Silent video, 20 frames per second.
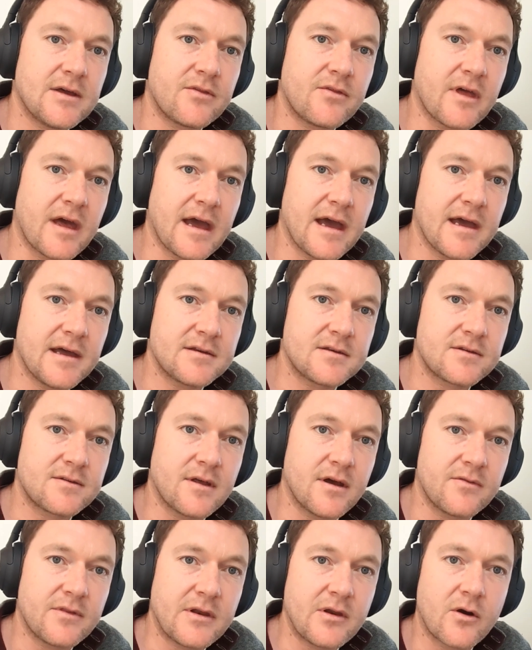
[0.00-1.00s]
that
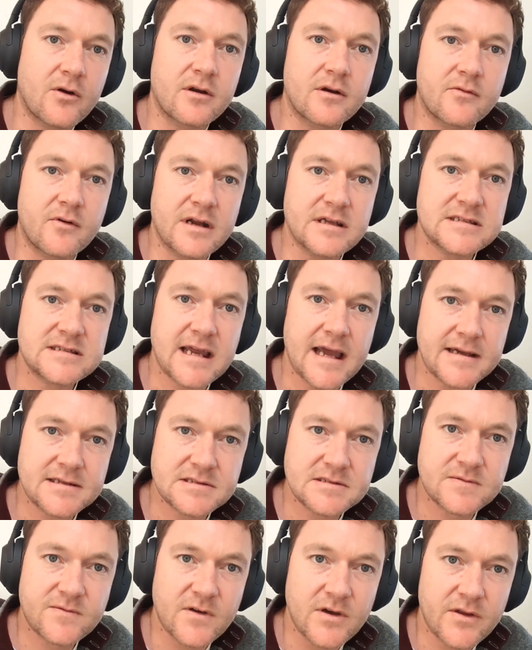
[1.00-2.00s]
they're not going to raise
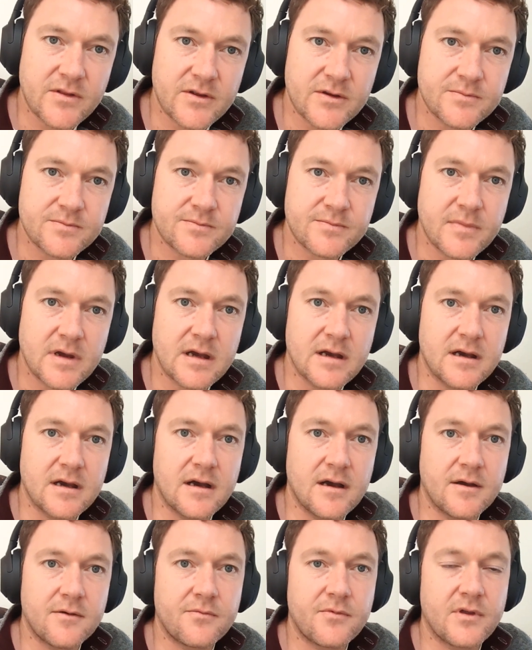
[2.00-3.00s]
taxes further.
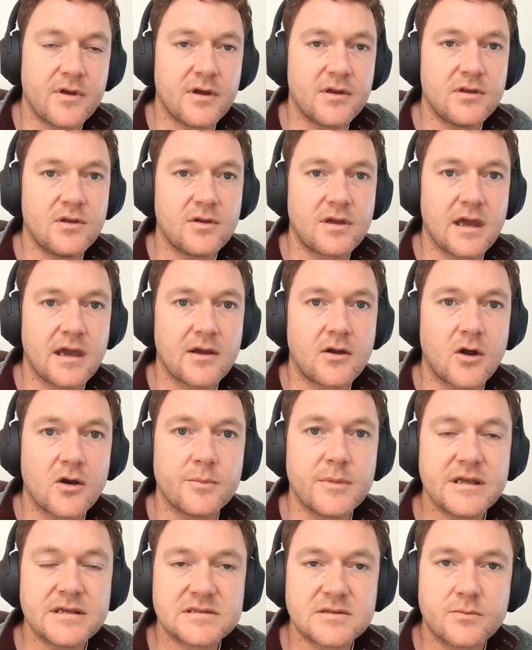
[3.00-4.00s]
The UK
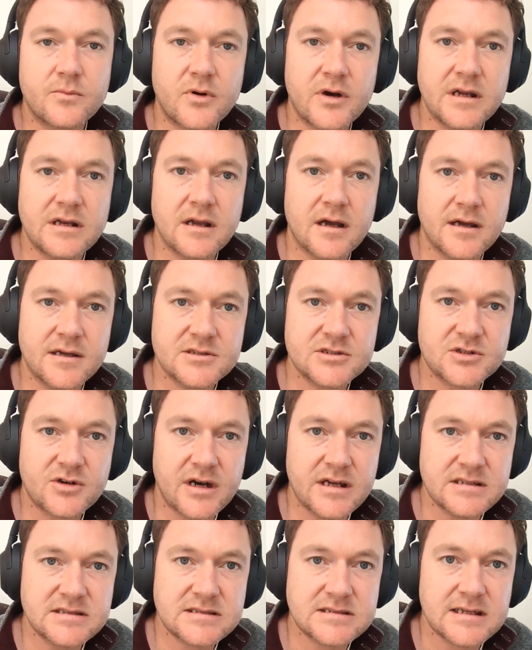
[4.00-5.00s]
economy is in pretty dire
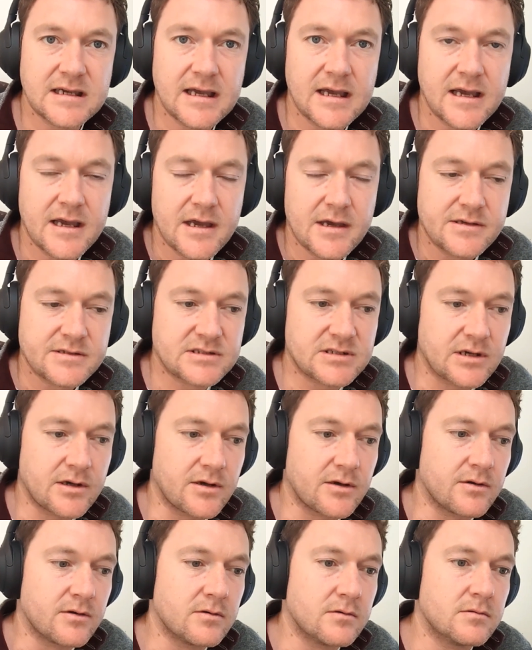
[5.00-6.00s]
straits.
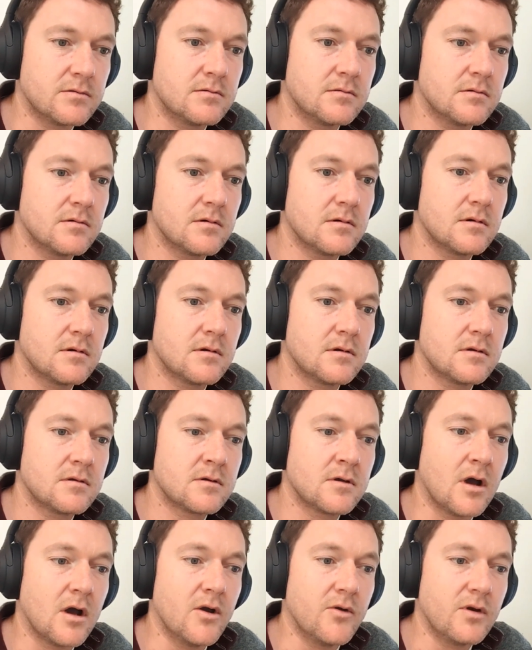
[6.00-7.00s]
So
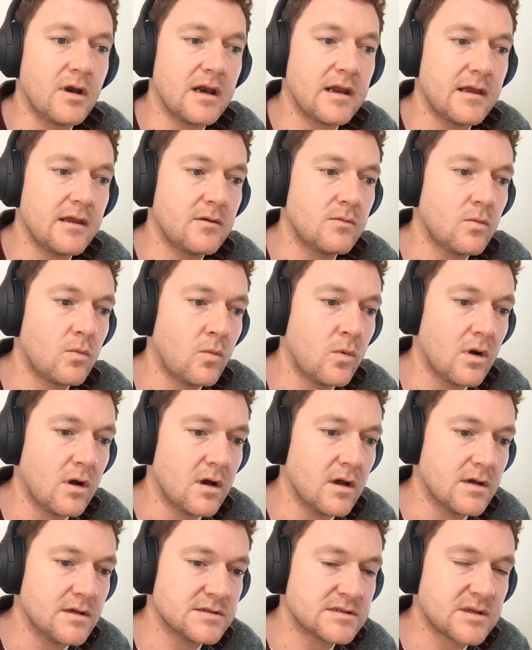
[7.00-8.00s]
not only
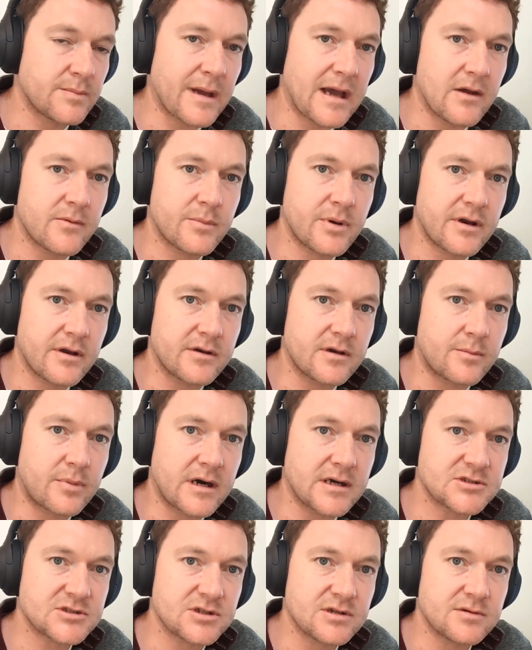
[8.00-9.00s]
was the pound put under
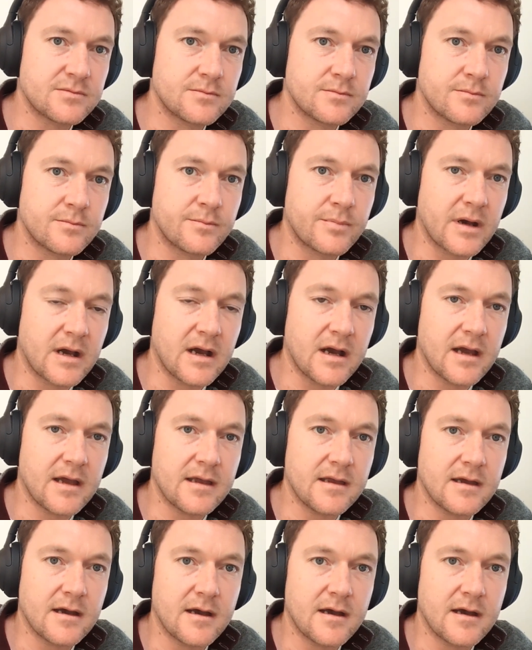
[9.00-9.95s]
pressure by